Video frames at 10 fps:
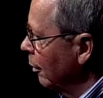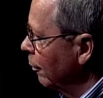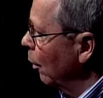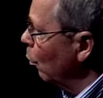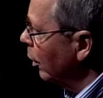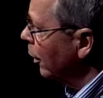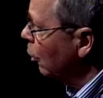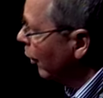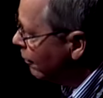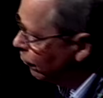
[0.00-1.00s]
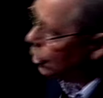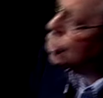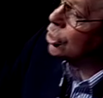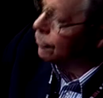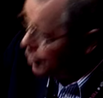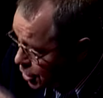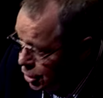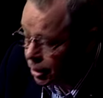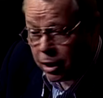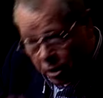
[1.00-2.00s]
that one of the great virtues of this
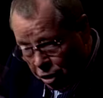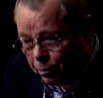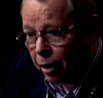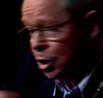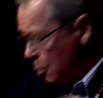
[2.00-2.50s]
city and some others,